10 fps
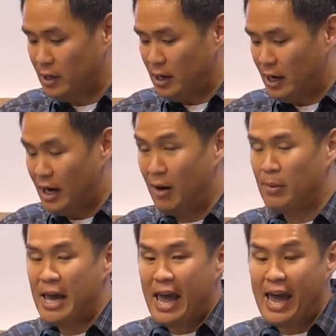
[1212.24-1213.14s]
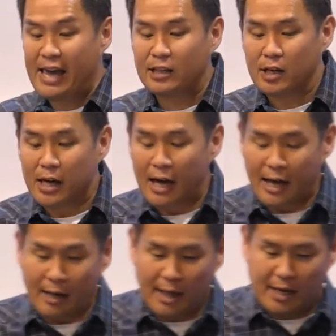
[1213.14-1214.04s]
Um, and
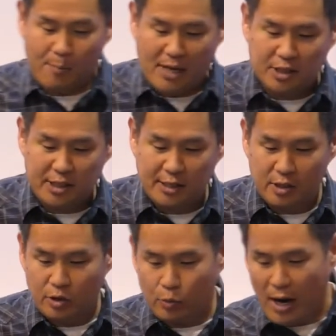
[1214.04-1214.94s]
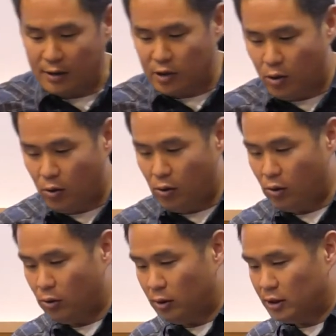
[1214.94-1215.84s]
like I mentioned, throughout the
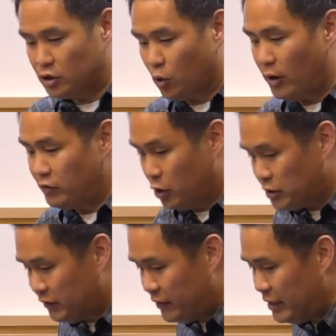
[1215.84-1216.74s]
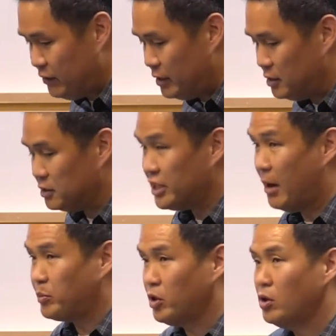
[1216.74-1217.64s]
whole story of Joseph, and even in this
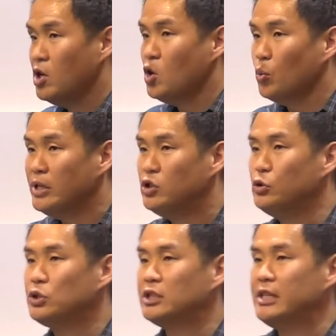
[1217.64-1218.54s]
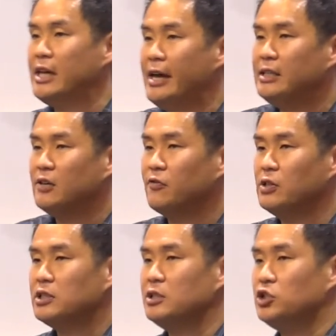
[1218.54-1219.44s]
chapter, we do see a
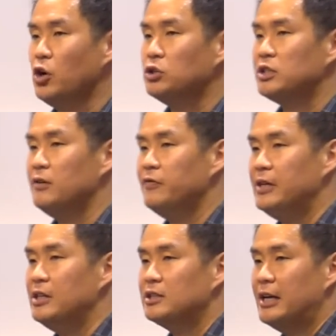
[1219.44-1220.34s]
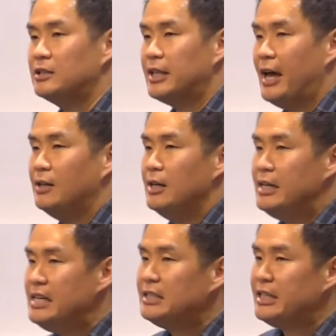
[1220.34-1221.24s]
difference in Joseph in the sense that
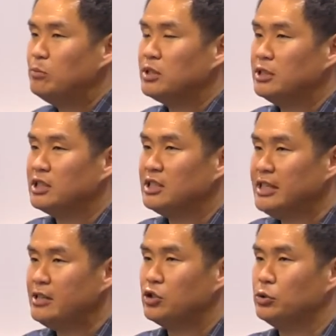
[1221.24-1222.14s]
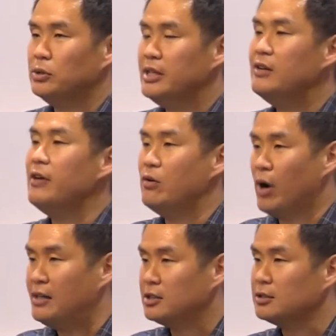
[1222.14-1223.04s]
he seems to seek to live a
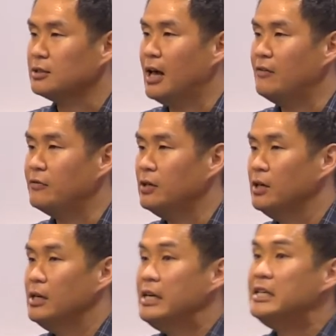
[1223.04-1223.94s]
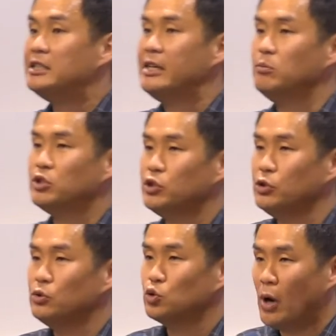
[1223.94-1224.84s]
righteous life. He seems
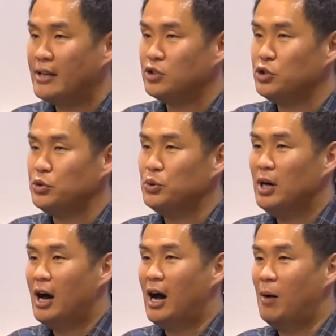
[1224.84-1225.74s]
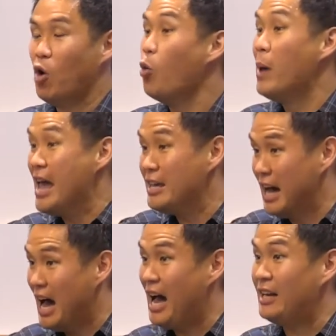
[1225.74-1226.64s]
to try to um, obey
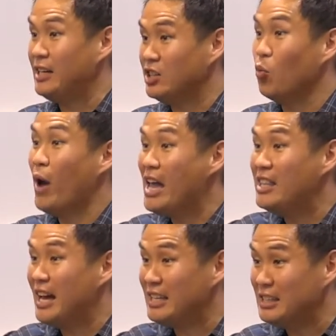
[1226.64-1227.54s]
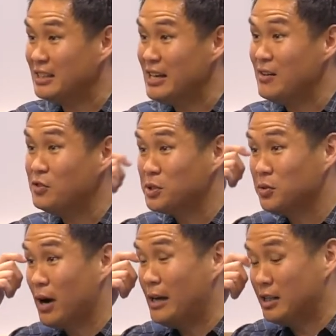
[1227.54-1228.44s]
God in the way that he lives,
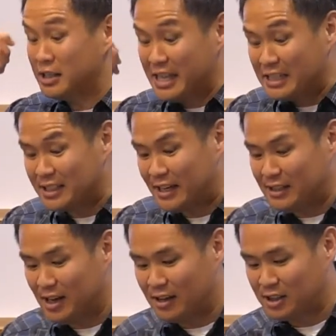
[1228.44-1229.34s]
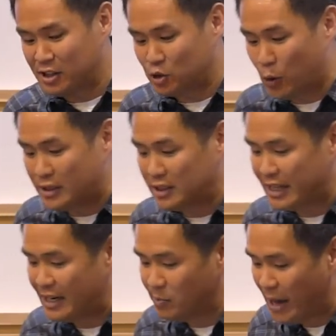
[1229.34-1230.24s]
right? In the things that he does, and the choices
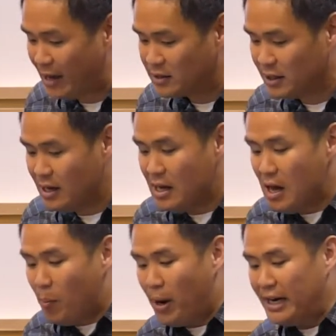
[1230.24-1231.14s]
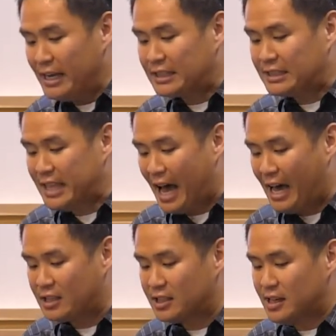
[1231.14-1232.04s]
that he makes. But it's
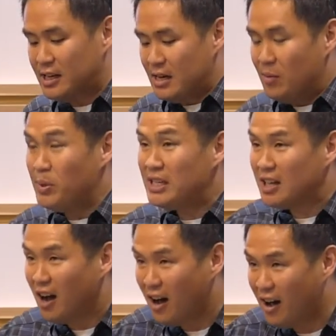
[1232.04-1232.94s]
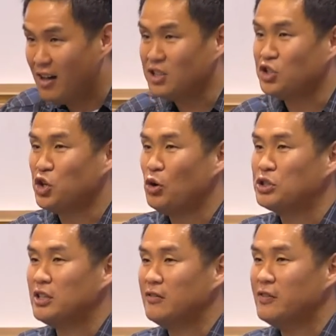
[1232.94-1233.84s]
not because
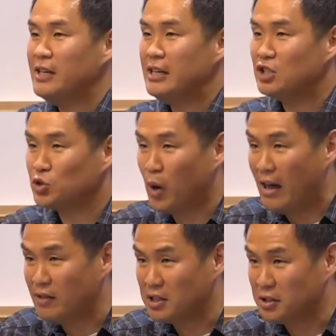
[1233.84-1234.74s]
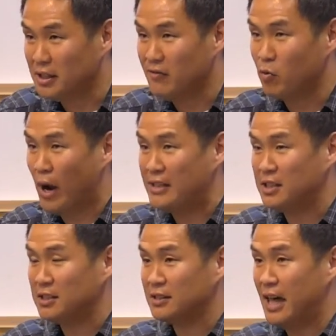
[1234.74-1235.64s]
Joseph is striving to live a
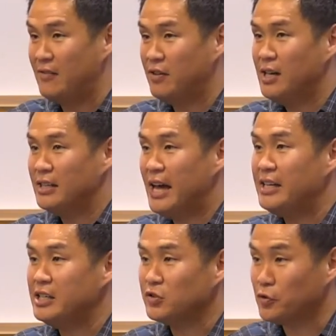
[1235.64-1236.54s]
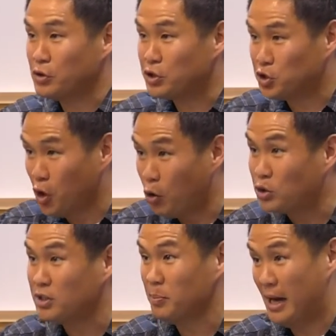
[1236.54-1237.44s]
righteous life that he is first
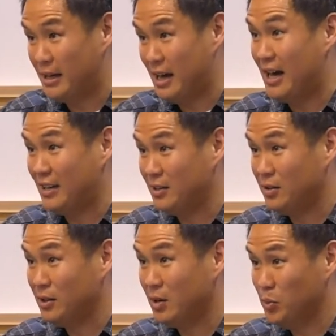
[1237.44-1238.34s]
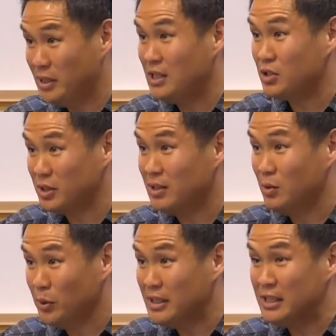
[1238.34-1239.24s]
chosen by God. We need to,
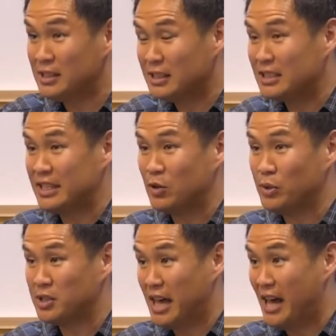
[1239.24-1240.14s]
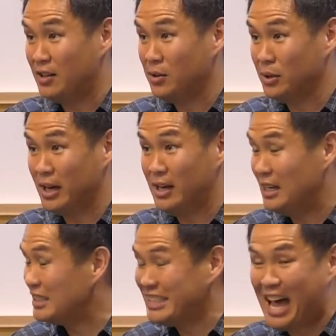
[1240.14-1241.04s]
we need to distinguish that.
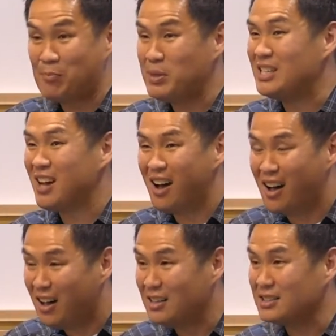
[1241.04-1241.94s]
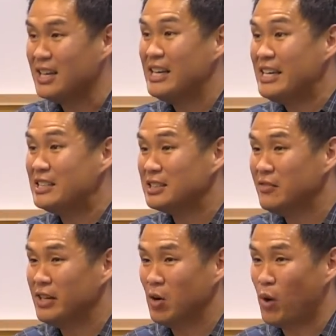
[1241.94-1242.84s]
It's not because he is
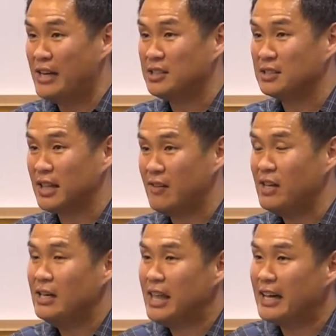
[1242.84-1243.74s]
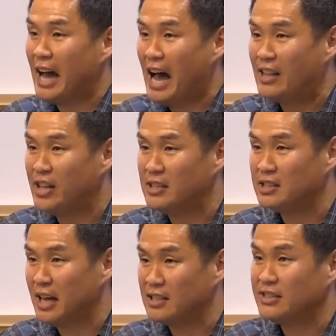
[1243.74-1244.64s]
living a righteous life that God then
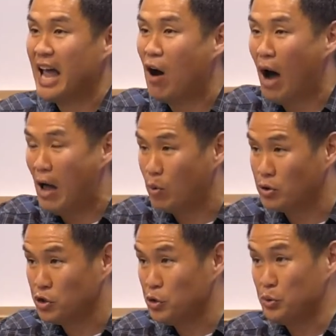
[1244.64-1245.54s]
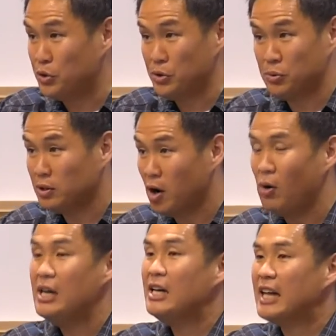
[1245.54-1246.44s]
says, Now I will choose you. No,
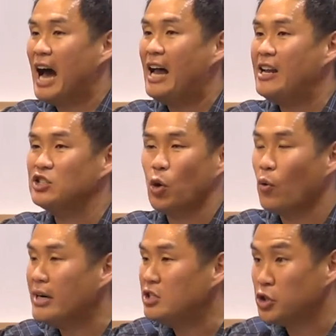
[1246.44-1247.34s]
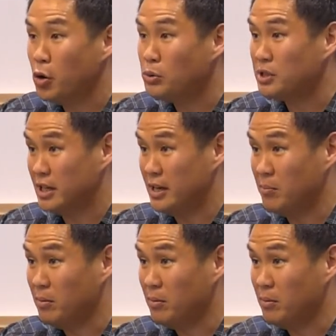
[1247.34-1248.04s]
God has already chosen him.